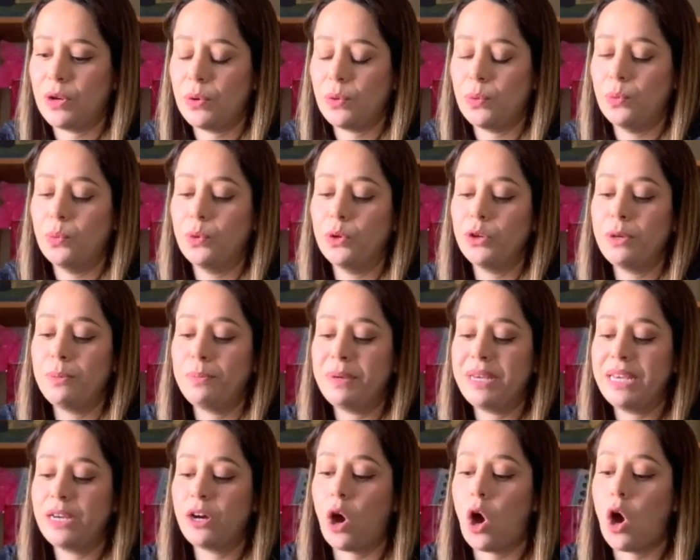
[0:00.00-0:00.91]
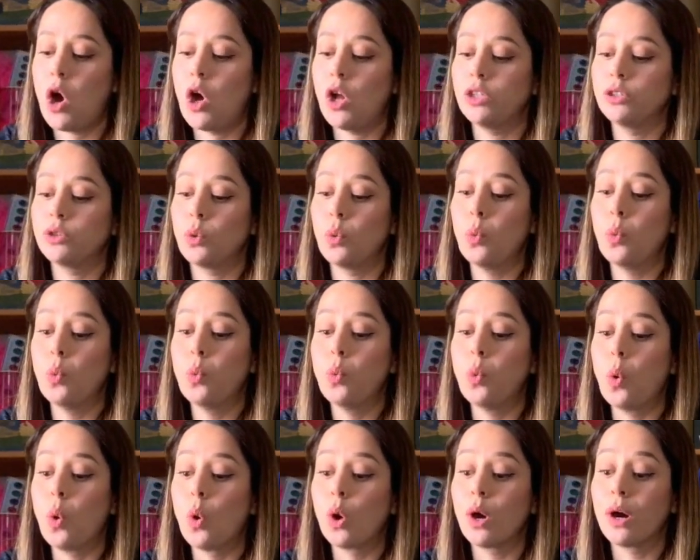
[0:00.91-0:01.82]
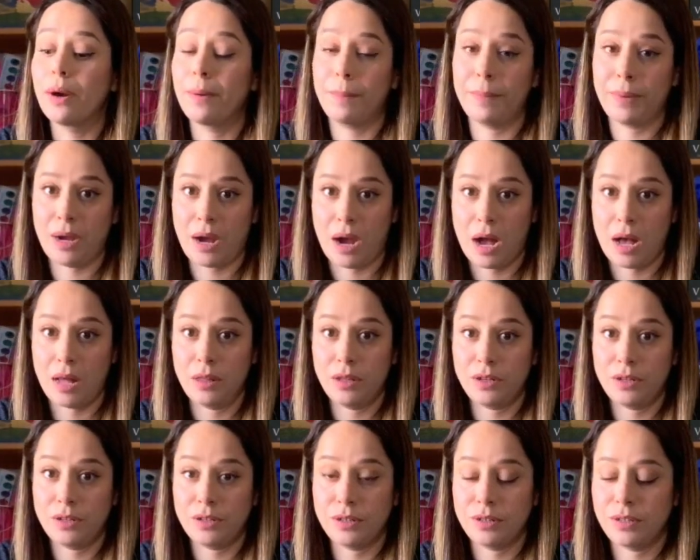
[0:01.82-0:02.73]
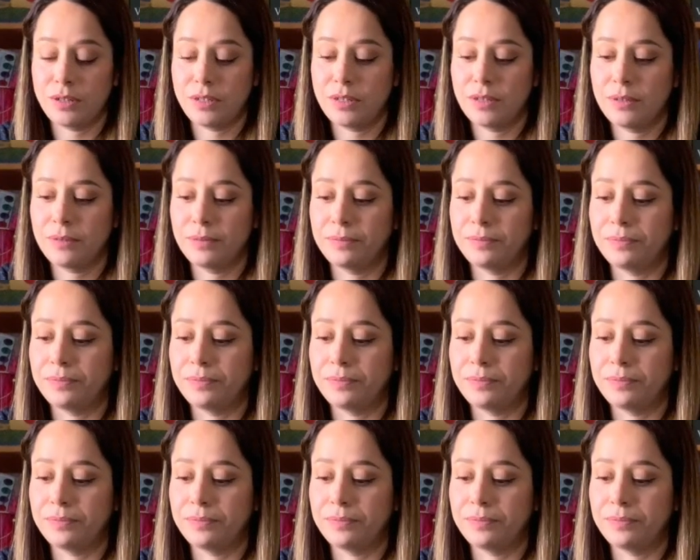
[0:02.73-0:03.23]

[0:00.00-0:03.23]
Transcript: would be called warm colors?